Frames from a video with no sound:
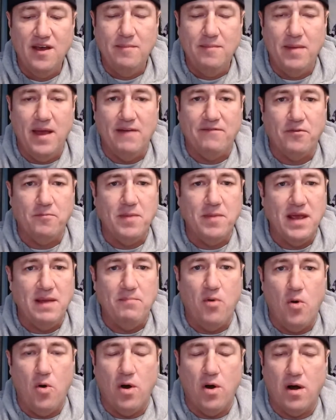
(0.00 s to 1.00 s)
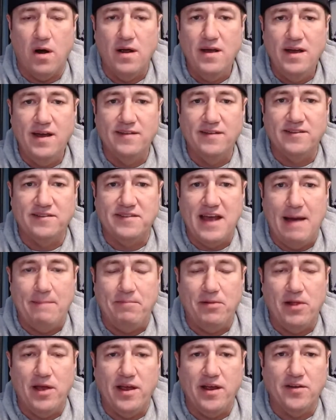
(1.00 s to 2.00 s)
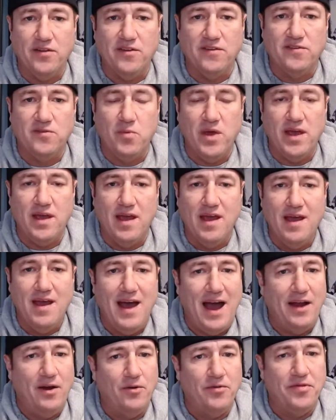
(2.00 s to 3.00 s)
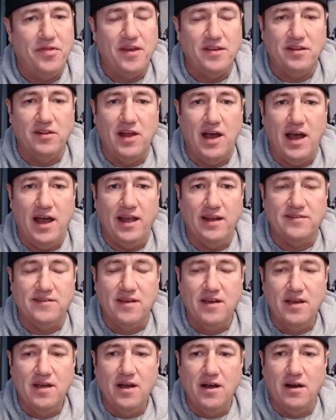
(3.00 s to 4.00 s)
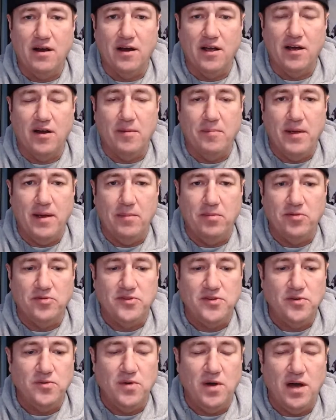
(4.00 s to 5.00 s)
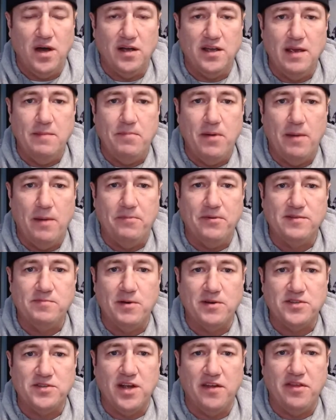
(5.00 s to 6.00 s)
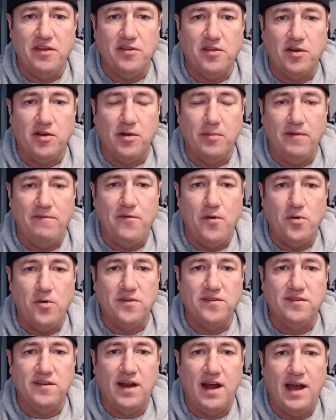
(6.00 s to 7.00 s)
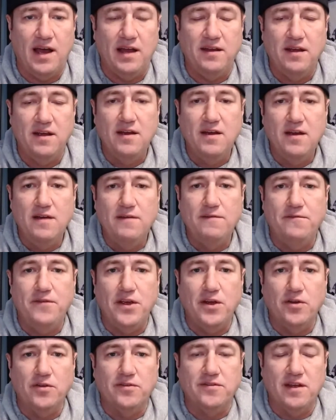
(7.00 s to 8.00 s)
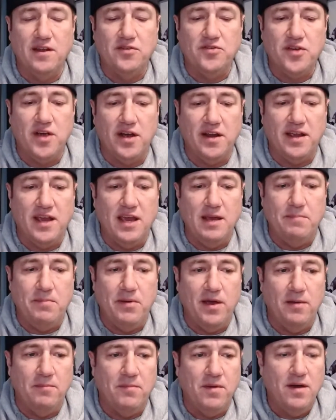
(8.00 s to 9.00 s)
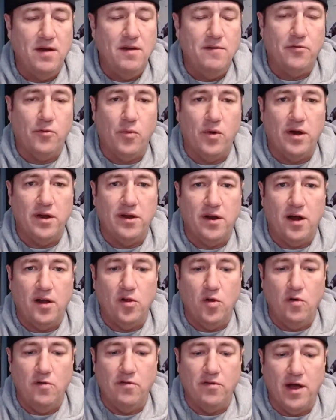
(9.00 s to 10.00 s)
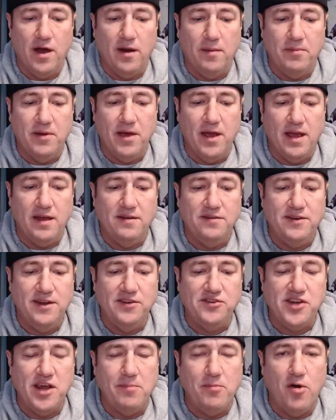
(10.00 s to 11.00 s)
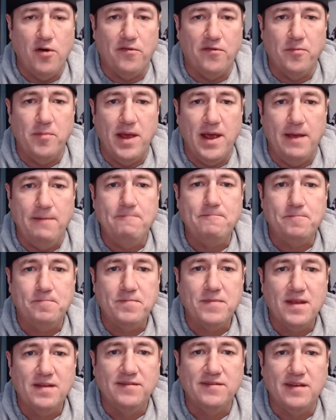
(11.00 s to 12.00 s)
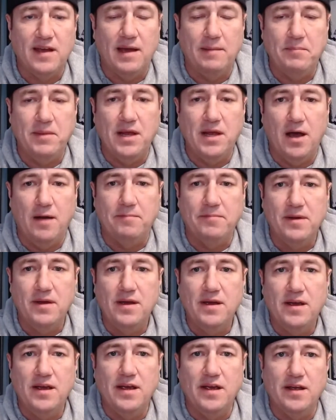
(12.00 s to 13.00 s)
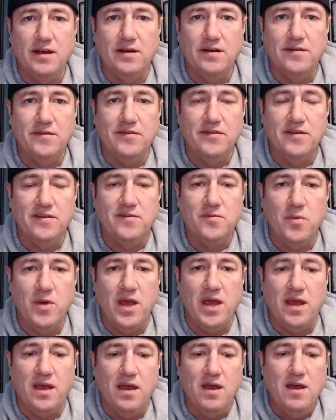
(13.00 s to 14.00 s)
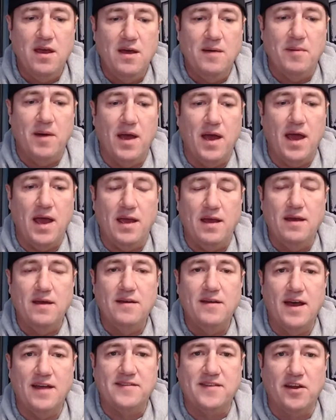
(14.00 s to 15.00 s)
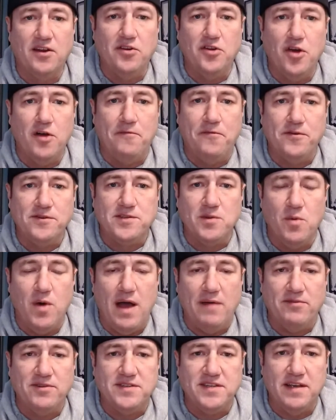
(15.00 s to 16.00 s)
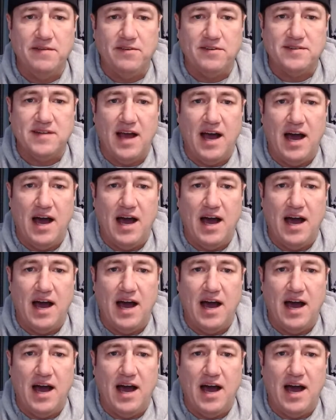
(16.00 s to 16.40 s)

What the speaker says: Man, for me, Moore is a top play here this week. I don't think the Lions are going to be able to keep up, especially I think they're going to be focusing on Fields and trying to keep him from running all over on him. But, hey, DJ Moore for me, sign me up here this week. But, hey, that's going to do it for some wide receivers.